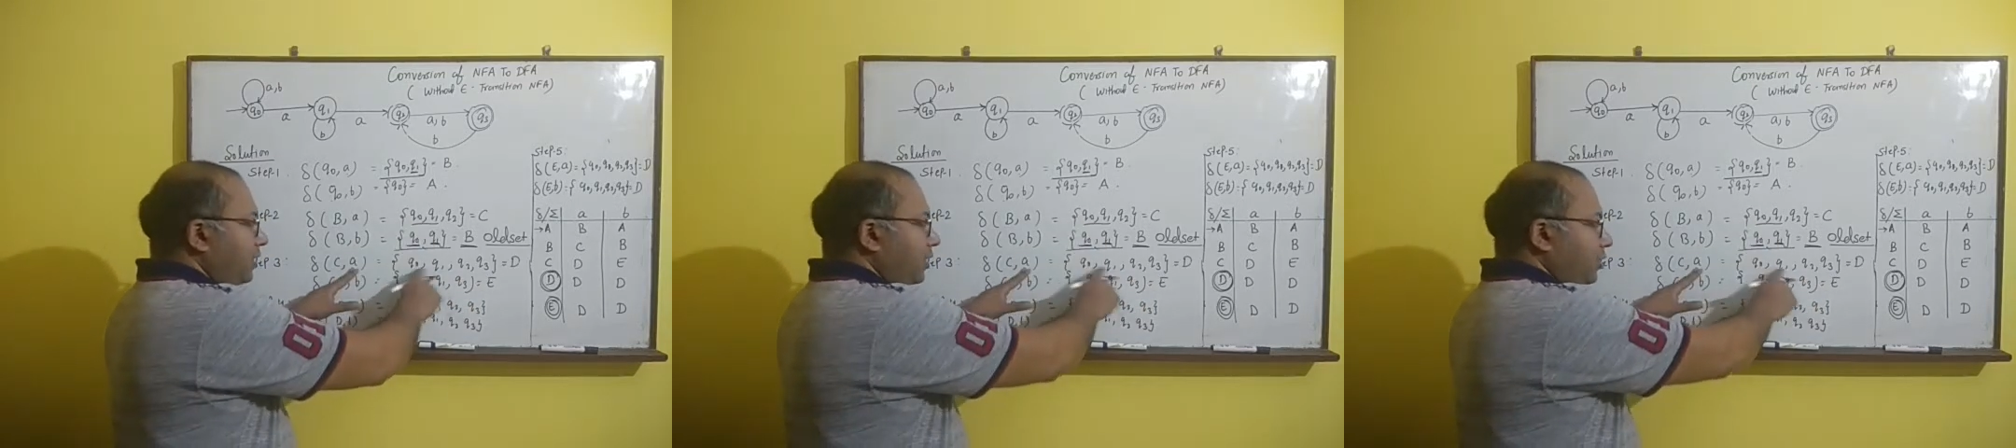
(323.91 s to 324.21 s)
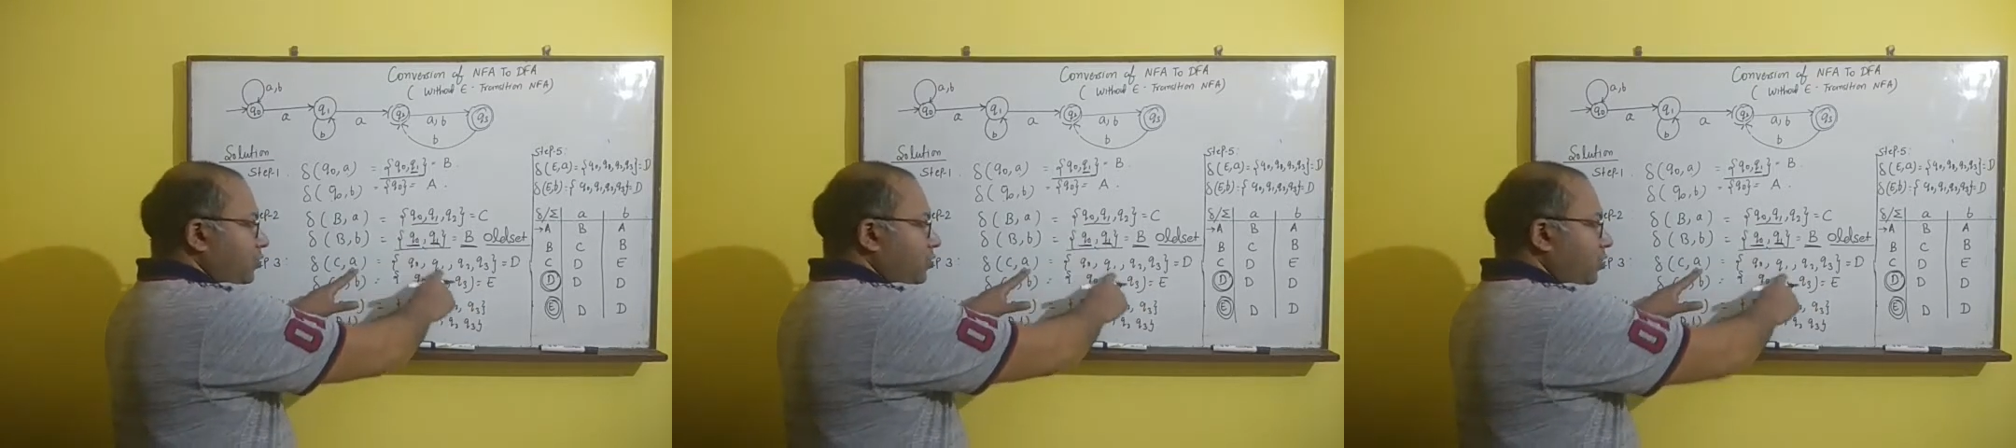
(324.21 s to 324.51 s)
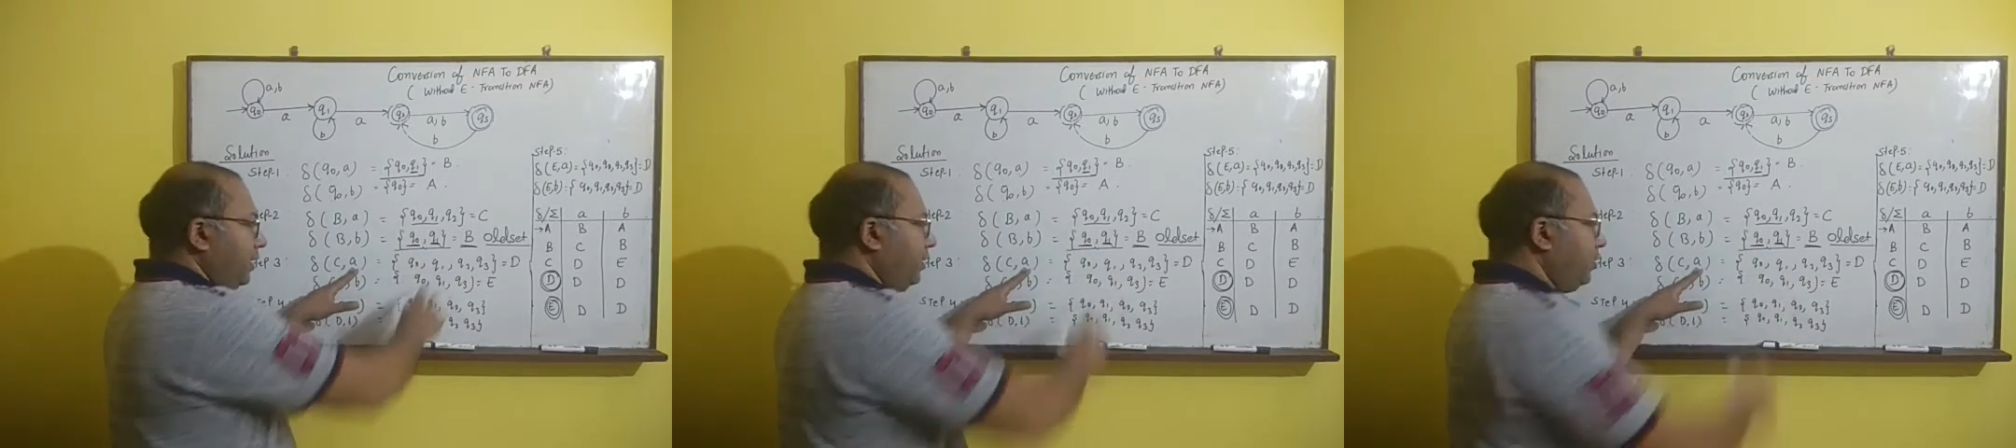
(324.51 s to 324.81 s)
the
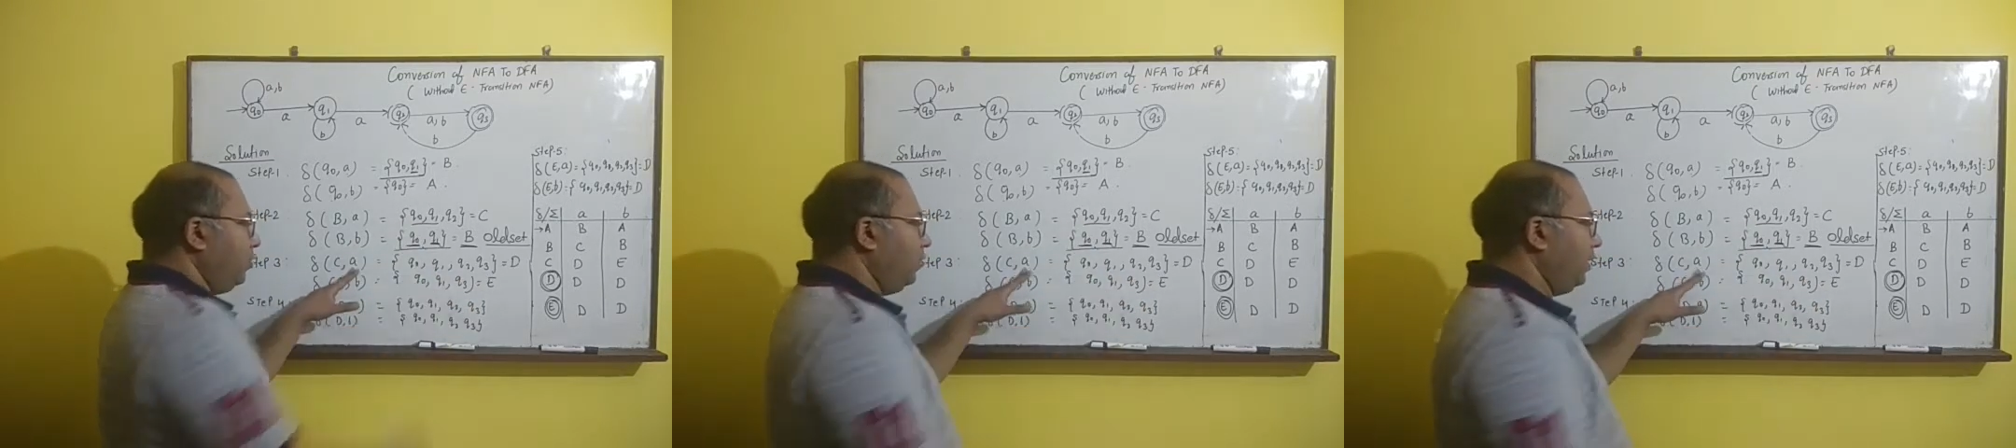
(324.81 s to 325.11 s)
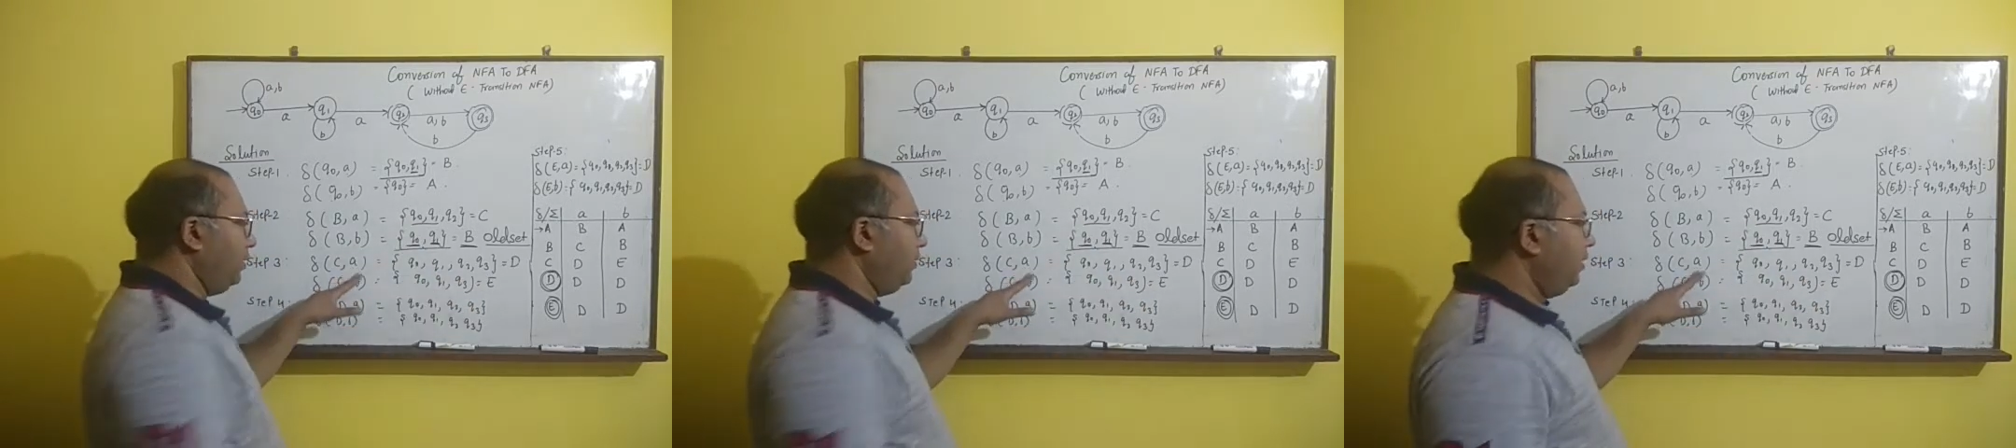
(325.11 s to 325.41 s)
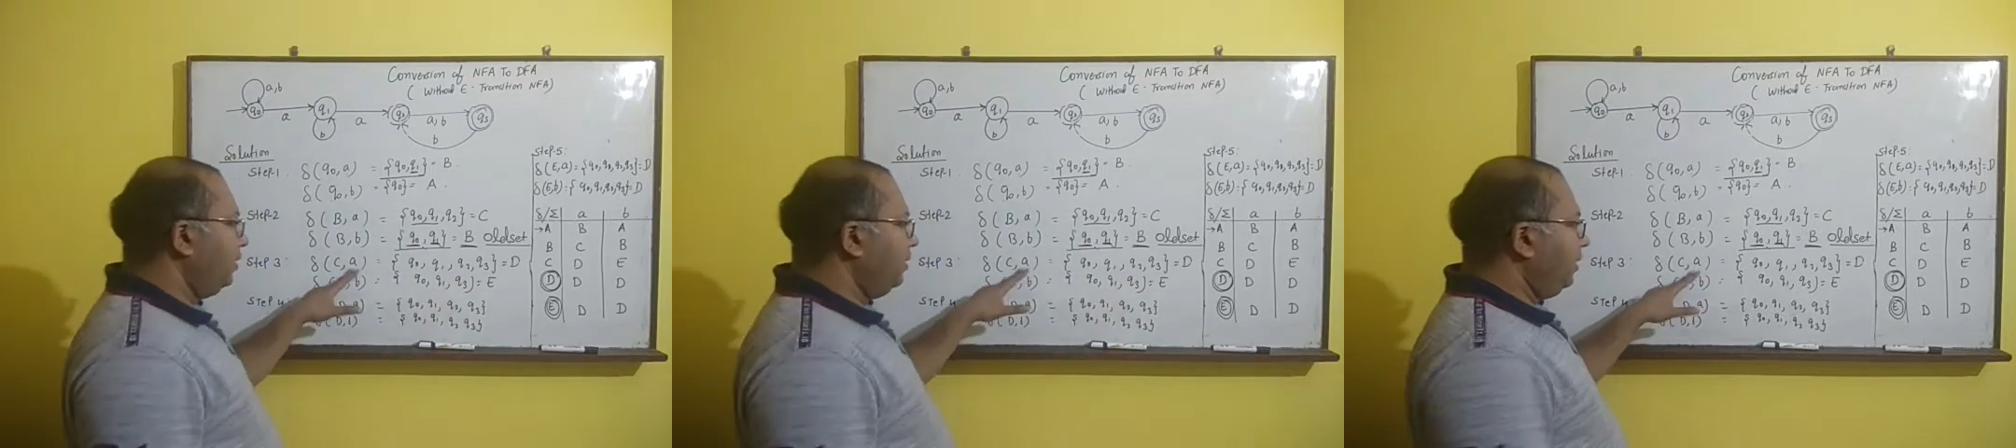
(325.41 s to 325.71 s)
Q0 and Q1.
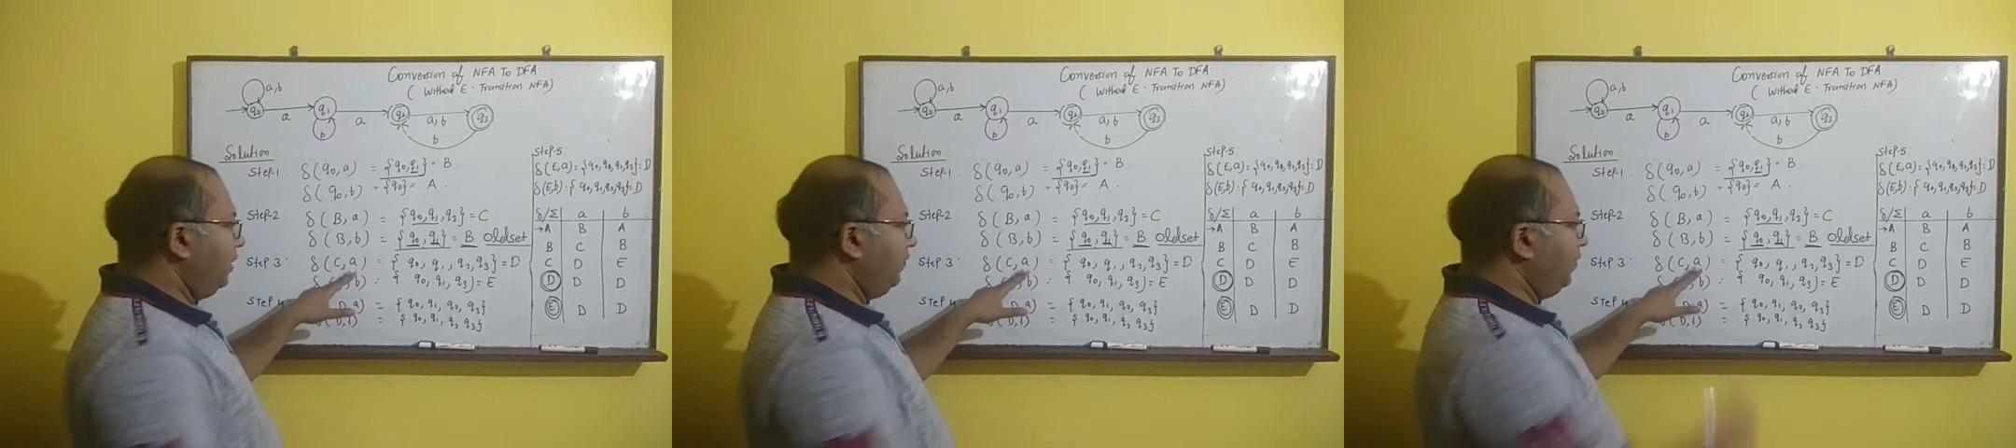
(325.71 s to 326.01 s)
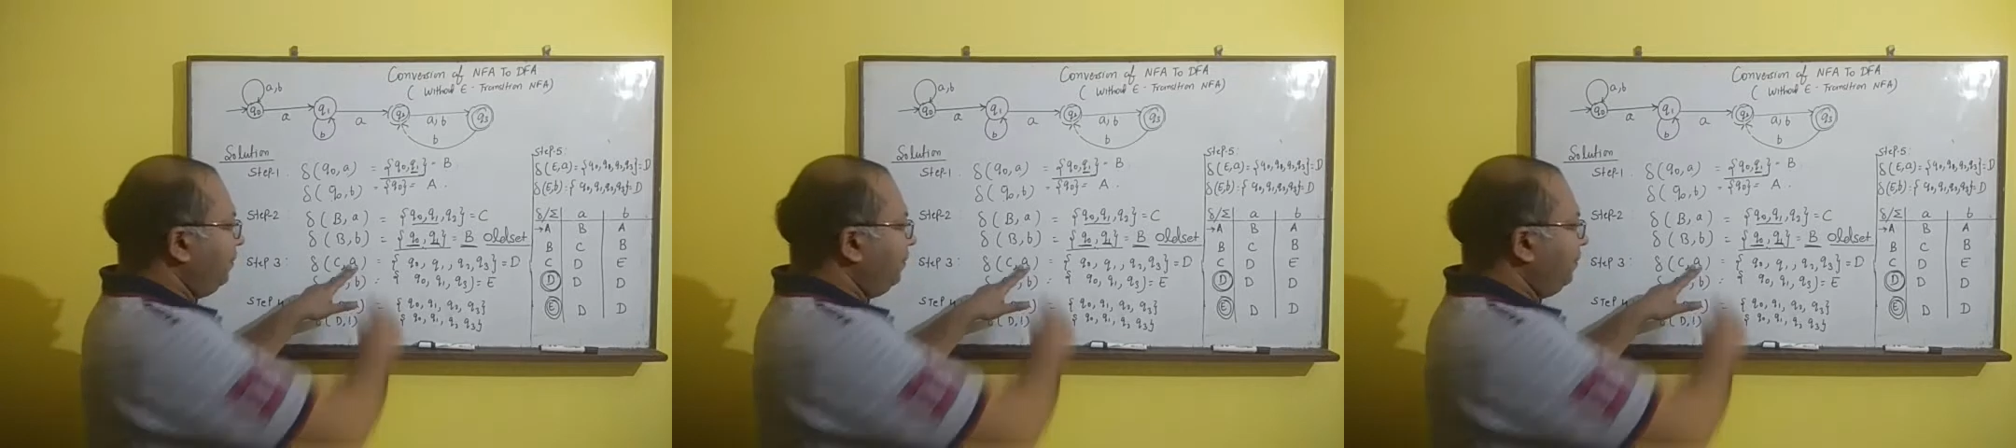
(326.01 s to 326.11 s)
If we will